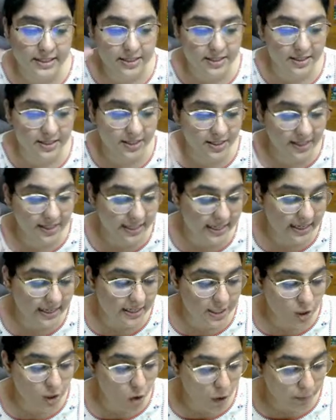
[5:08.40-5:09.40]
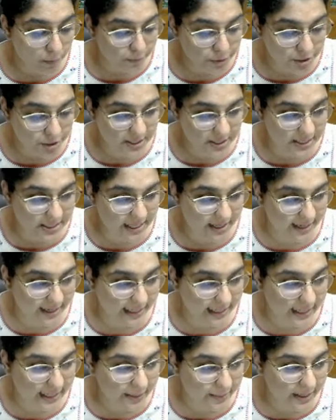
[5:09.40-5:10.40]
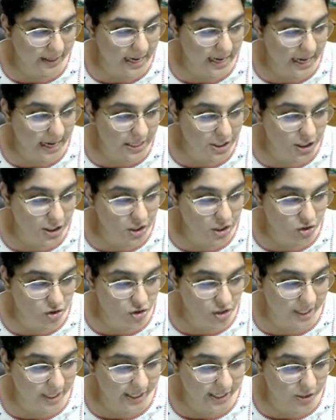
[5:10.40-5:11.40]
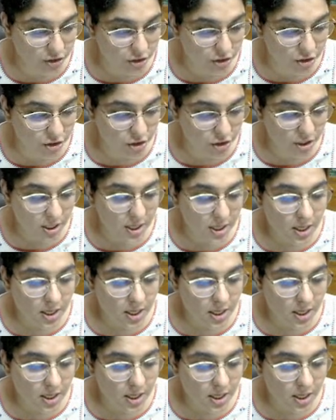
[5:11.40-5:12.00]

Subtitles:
the screen and the options correctly. Wait, I'll just change